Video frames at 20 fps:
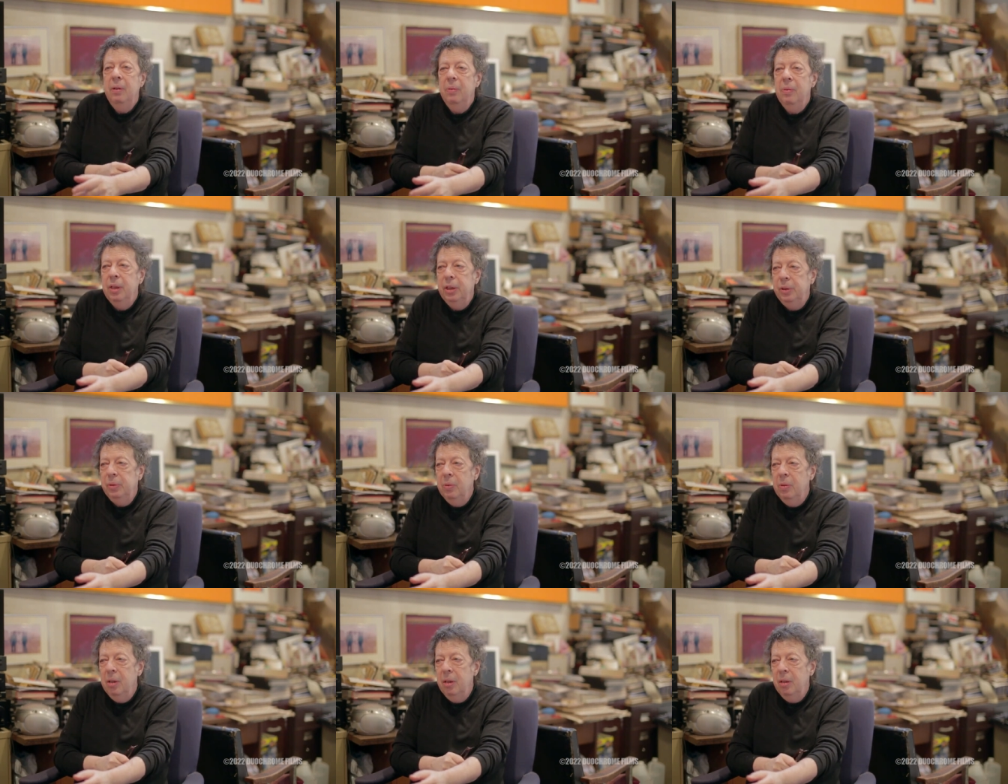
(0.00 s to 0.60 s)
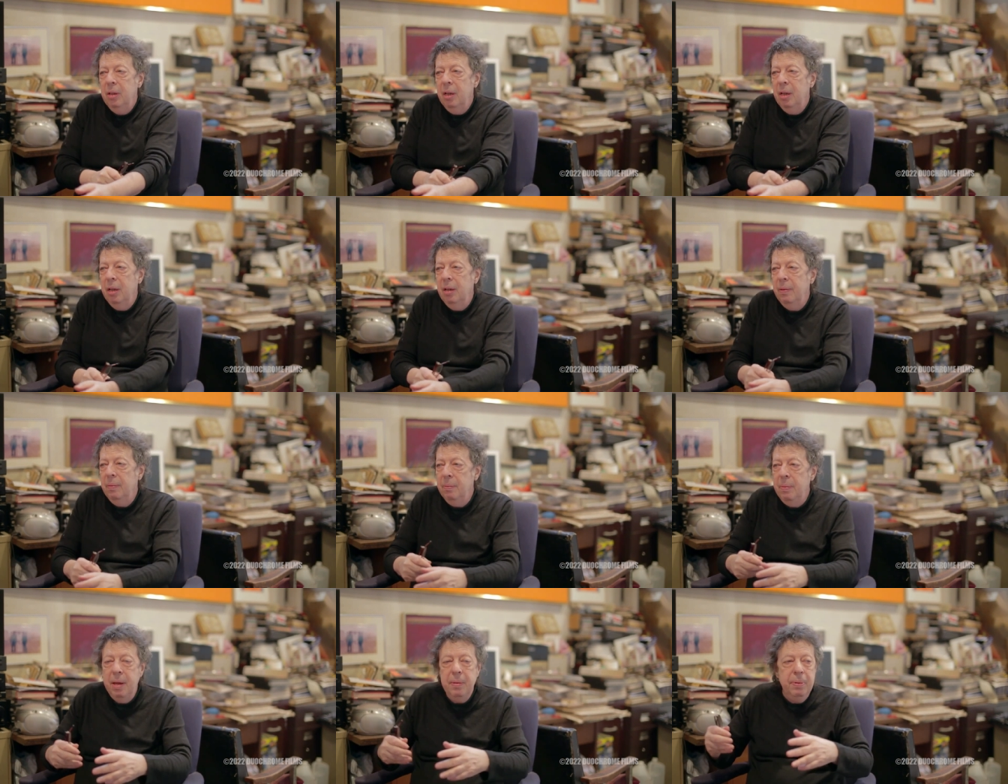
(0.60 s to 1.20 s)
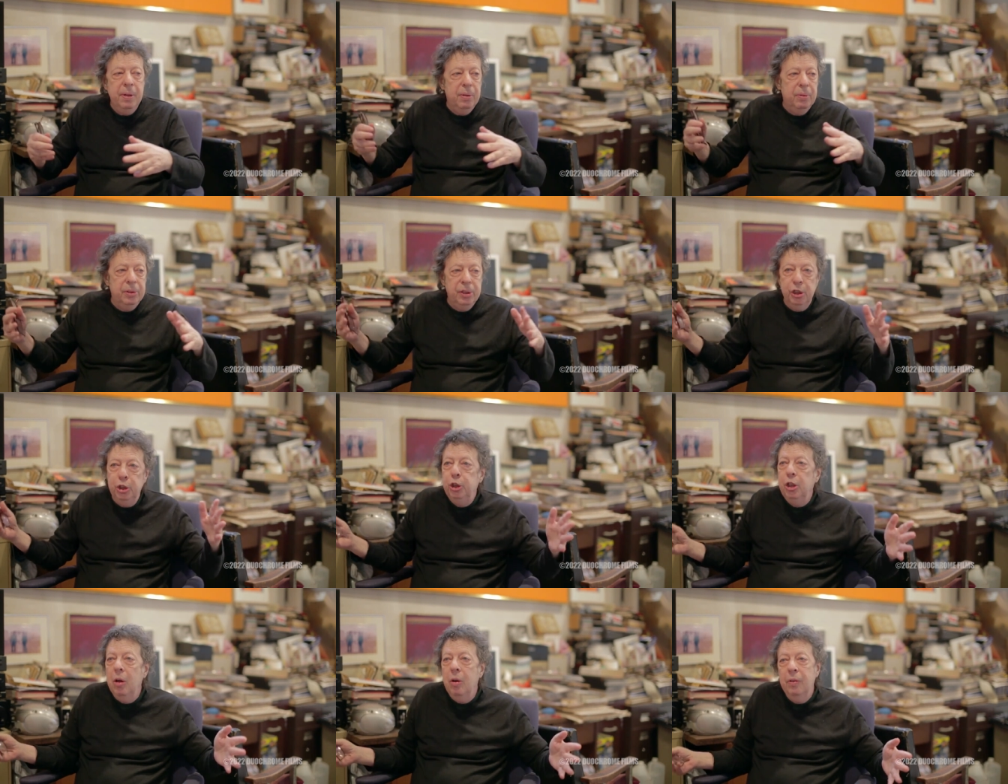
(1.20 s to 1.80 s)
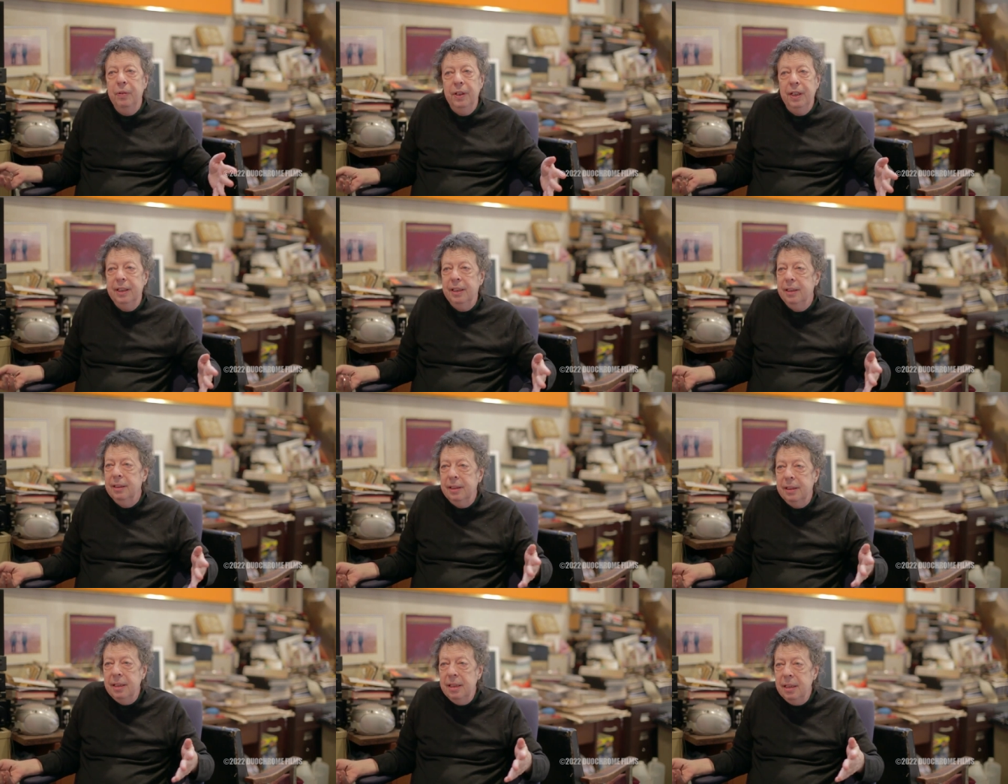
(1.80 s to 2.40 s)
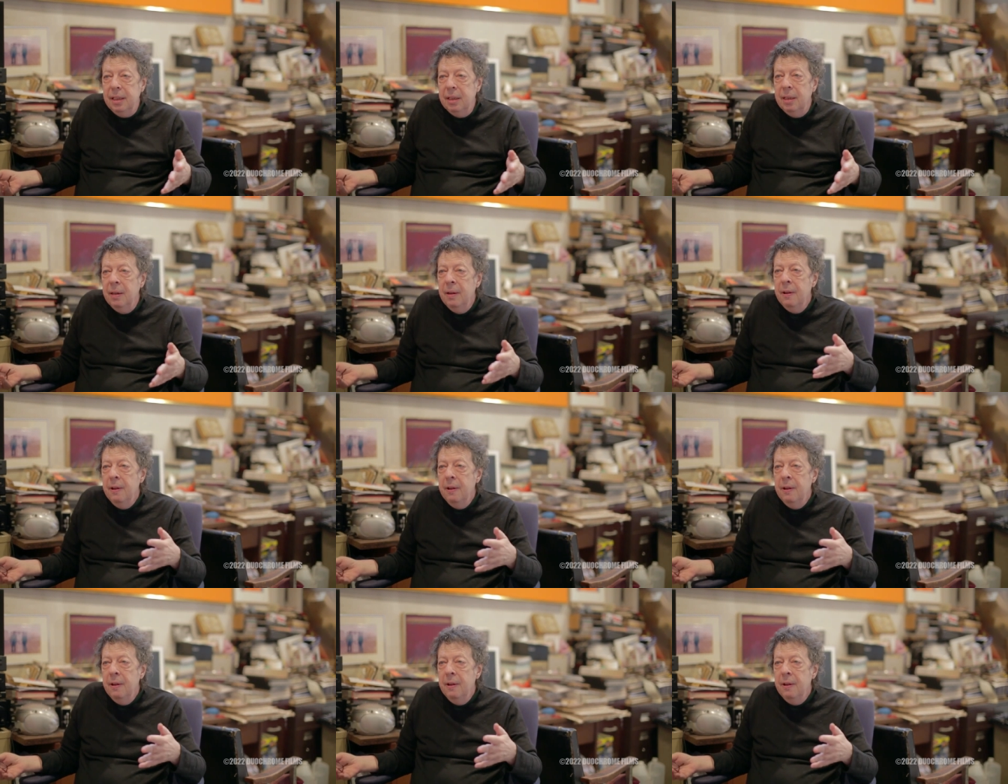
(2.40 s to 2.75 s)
which were, uh, maybe it was a show of Lichtenstein.